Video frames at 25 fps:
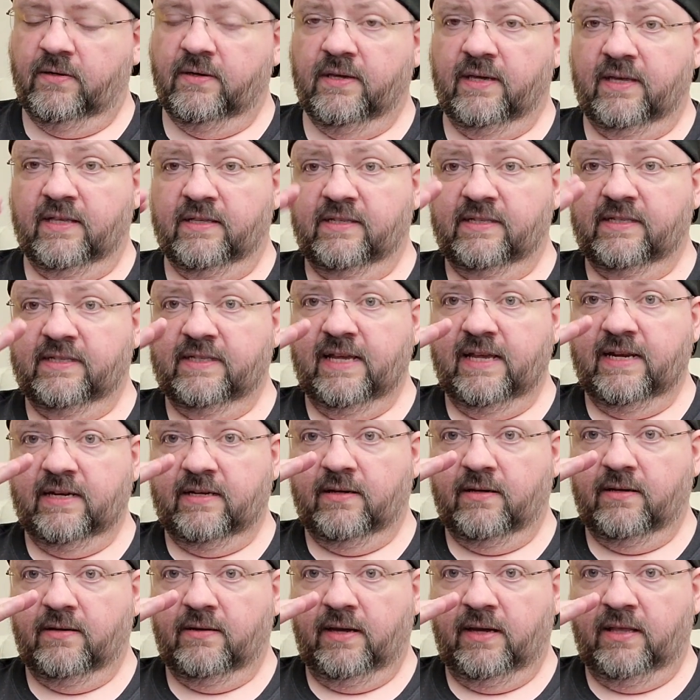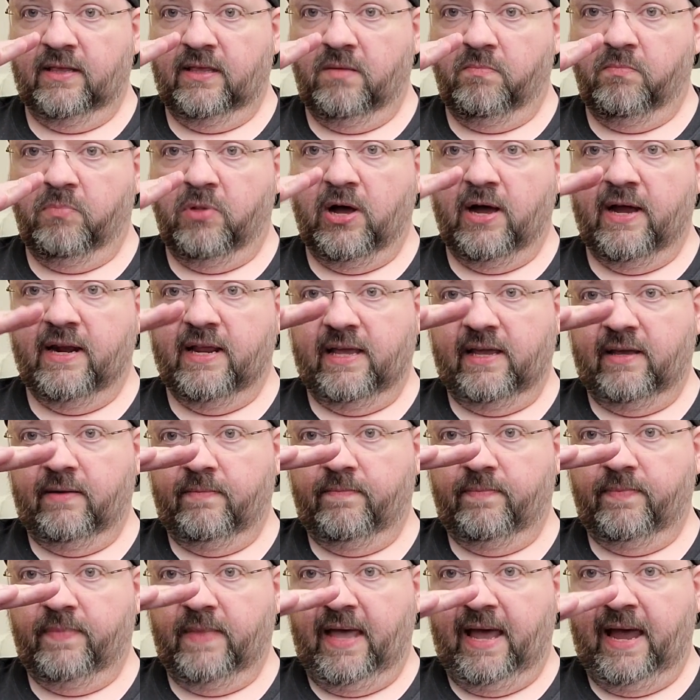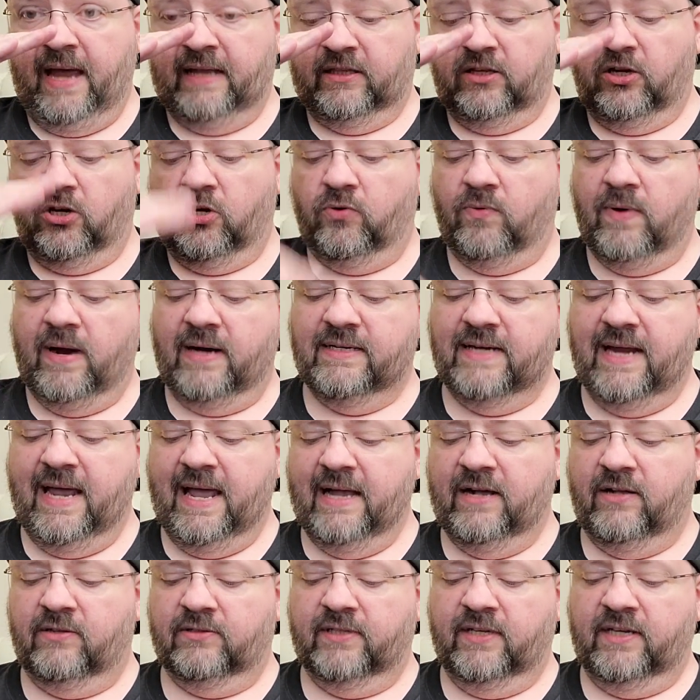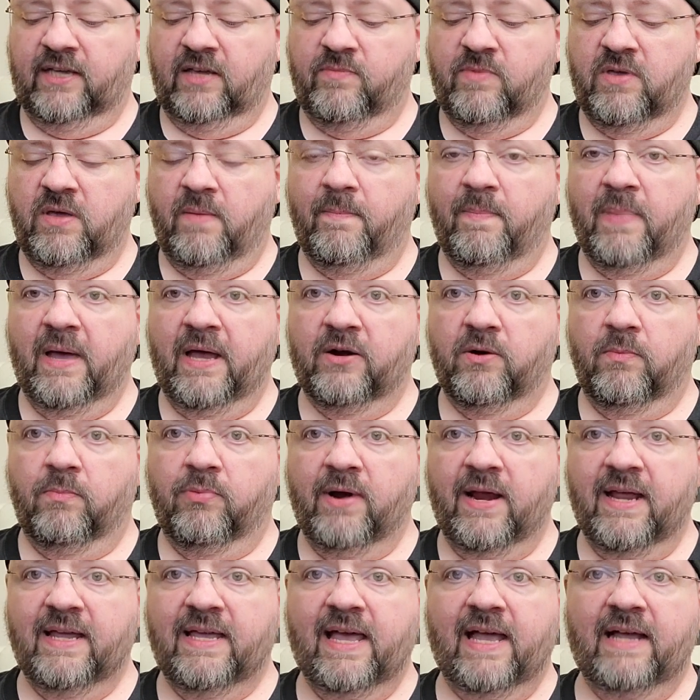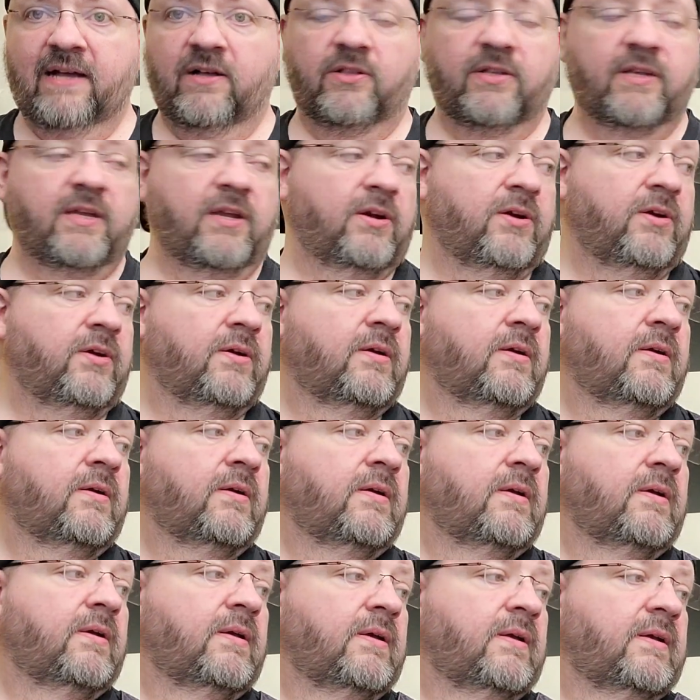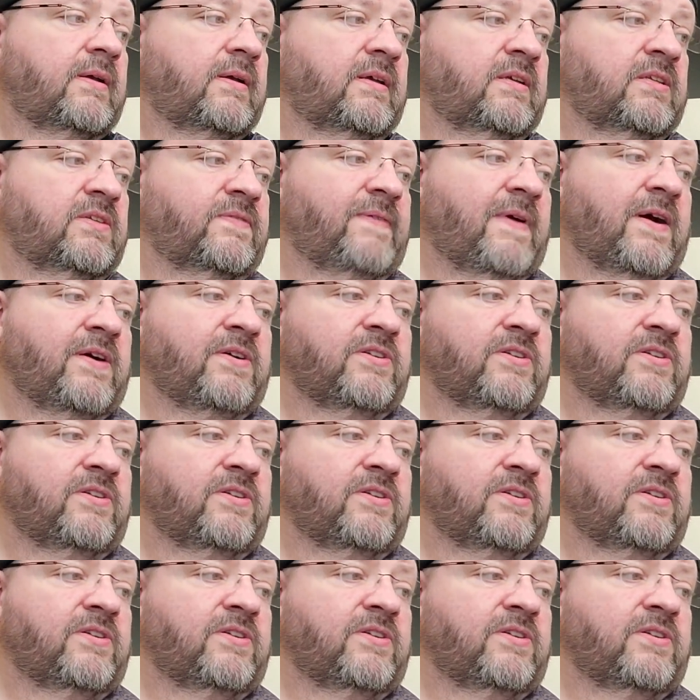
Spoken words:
can sit in the body at the correct angle to give me a better break angle here. As far